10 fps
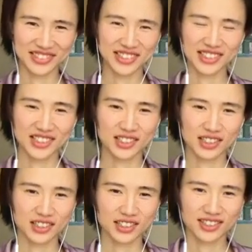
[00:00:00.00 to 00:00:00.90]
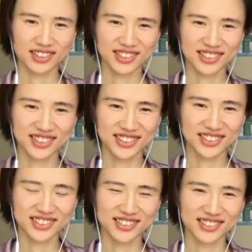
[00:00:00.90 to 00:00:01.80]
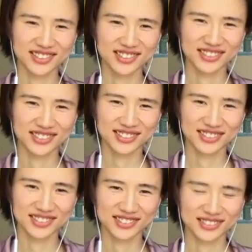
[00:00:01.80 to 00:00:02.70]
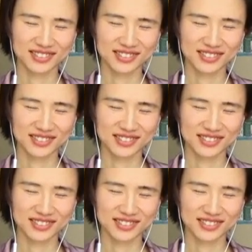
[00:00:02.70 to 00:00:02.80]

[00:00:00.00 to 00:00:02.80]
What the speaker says: (silent)